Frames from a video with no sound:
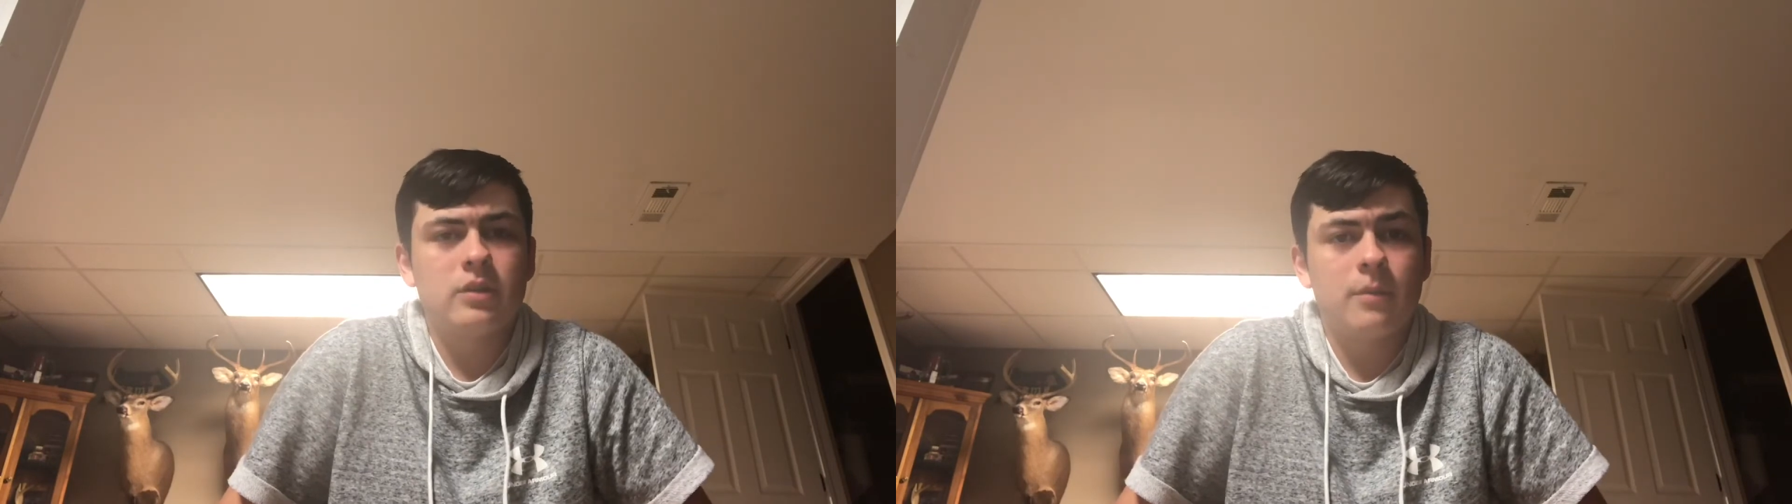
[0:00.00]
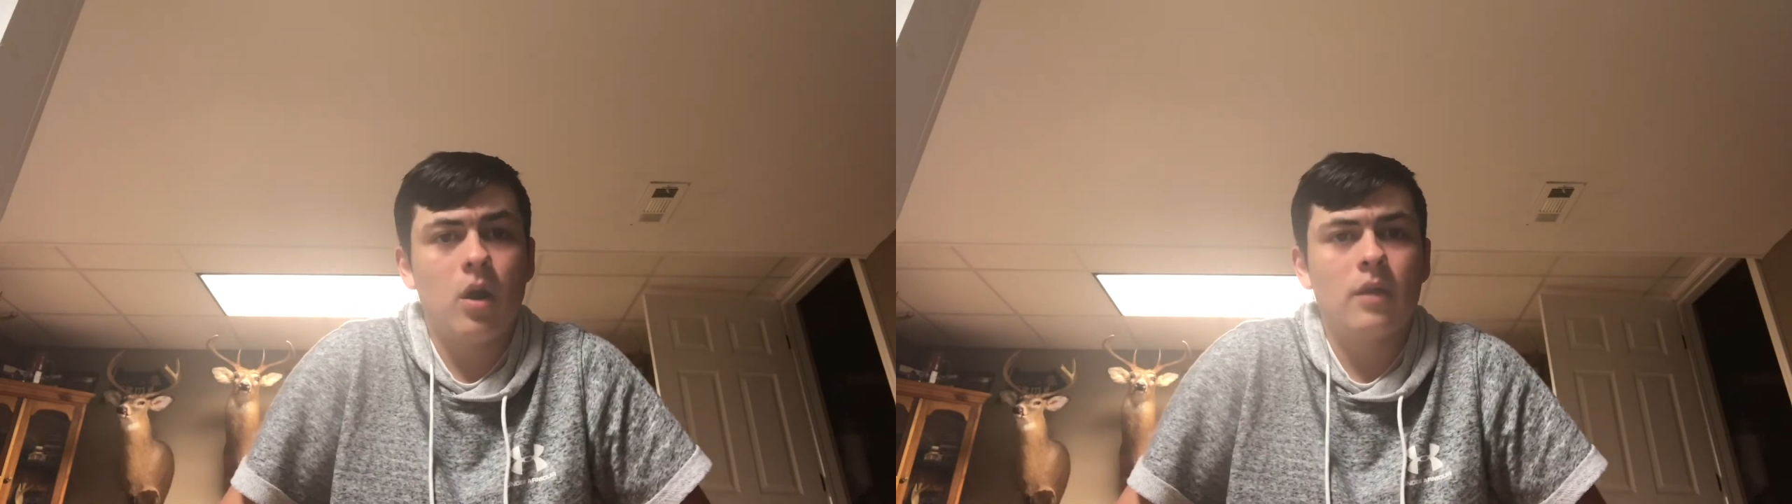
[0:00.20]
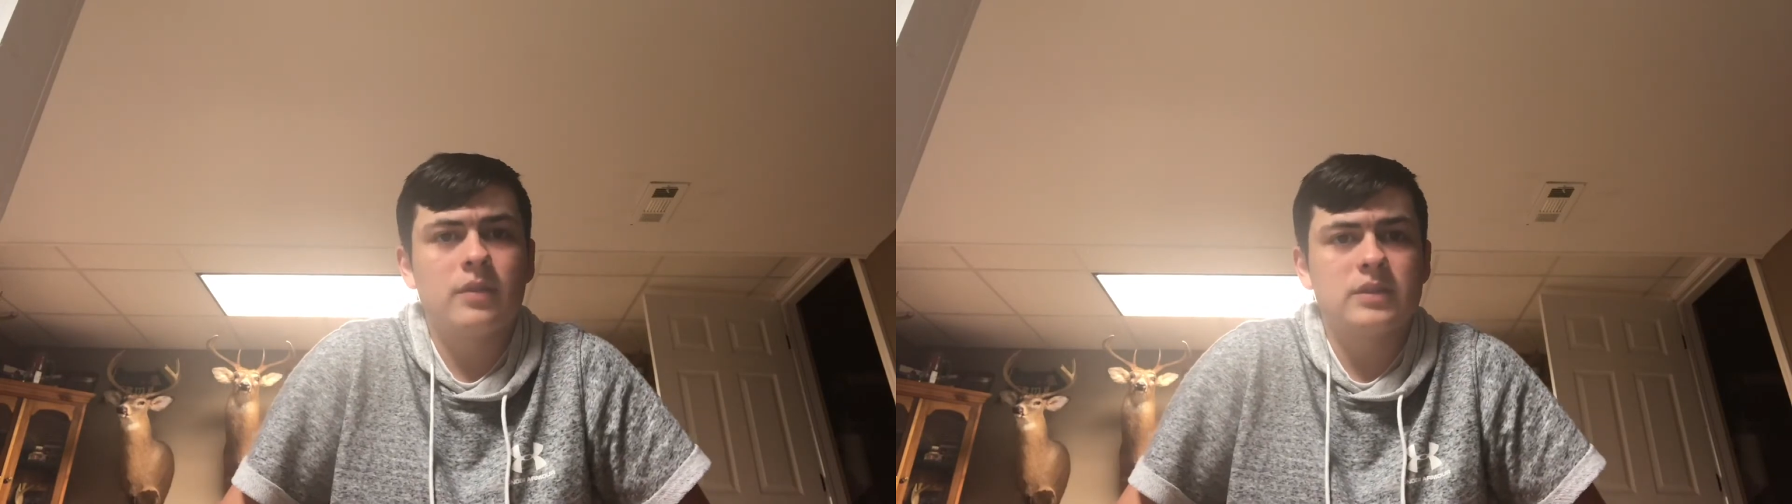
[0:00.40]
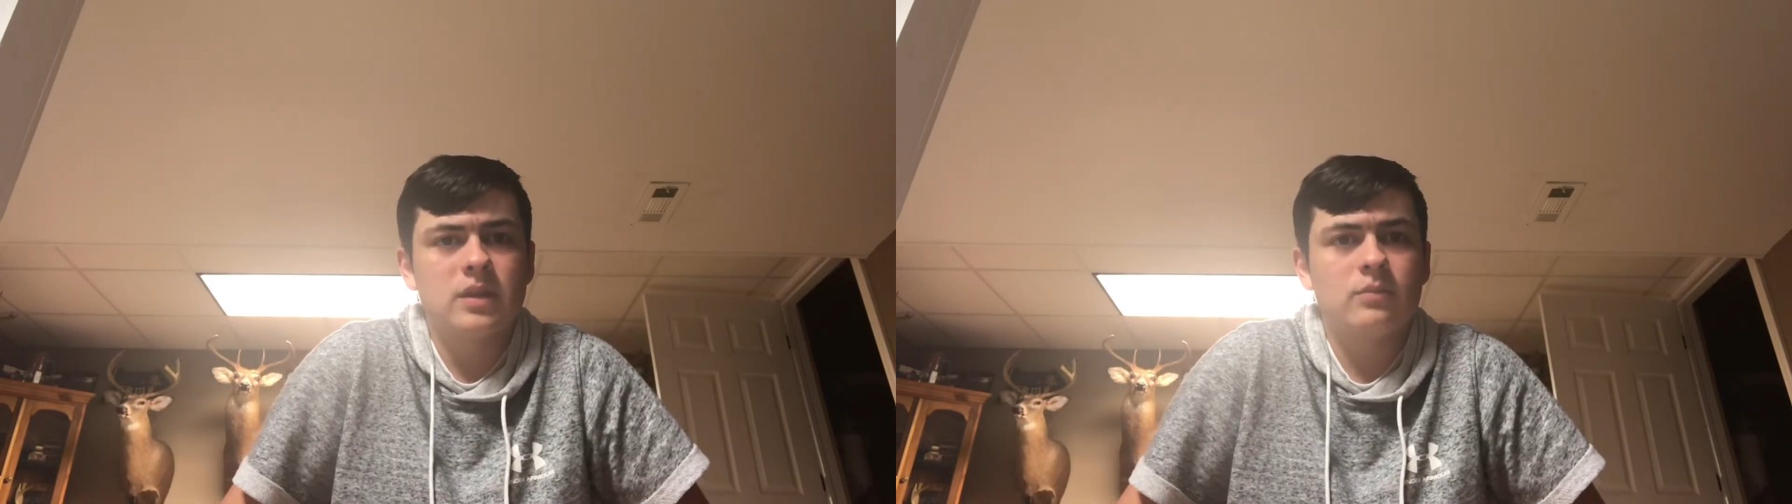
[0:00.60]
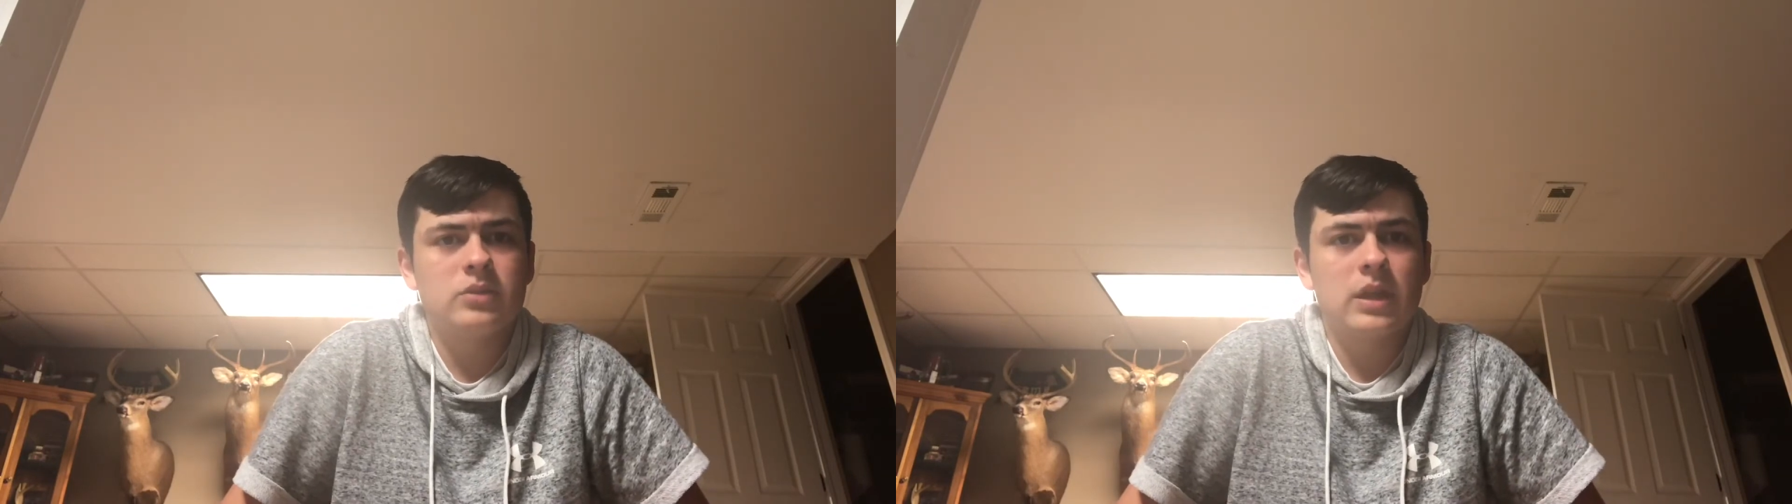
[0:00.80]
upon the
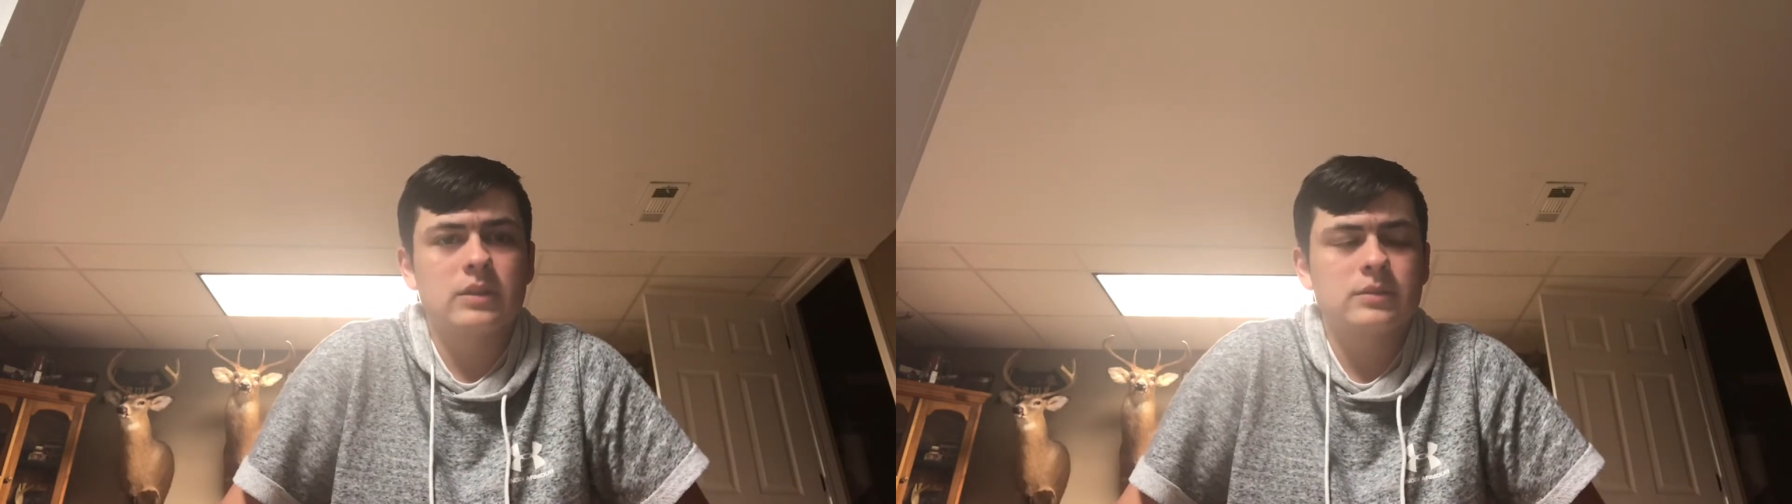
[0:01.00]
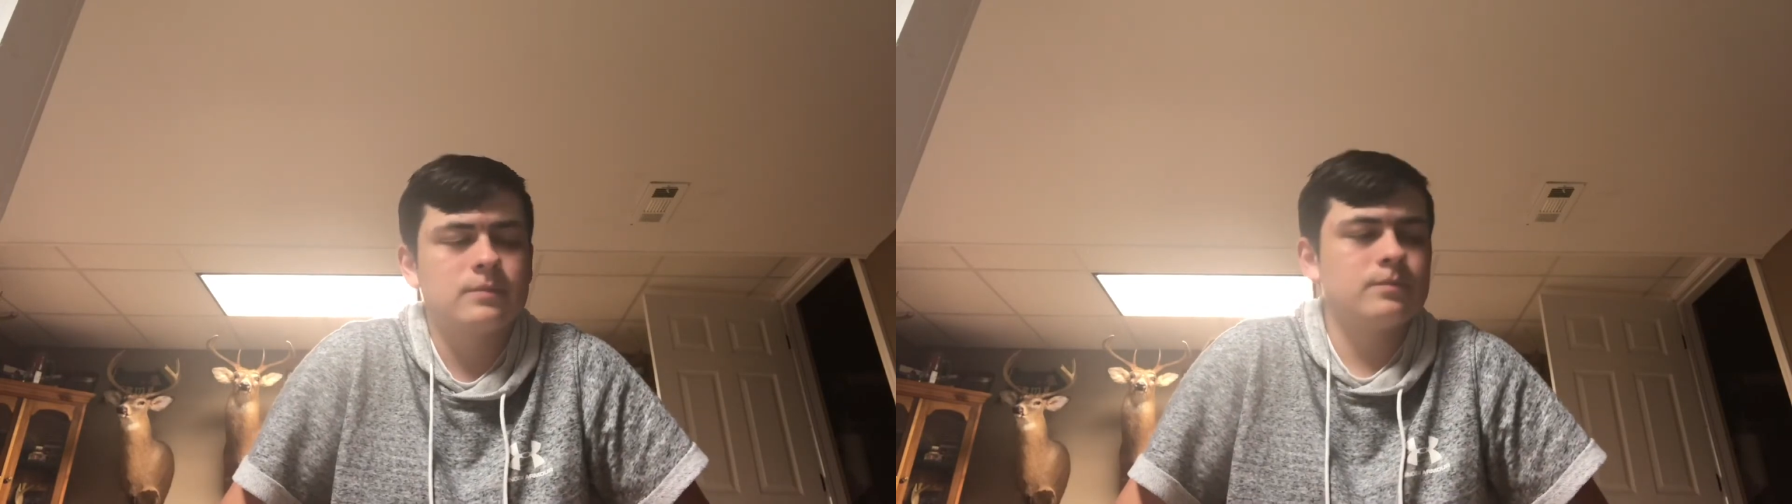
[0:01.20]
subject.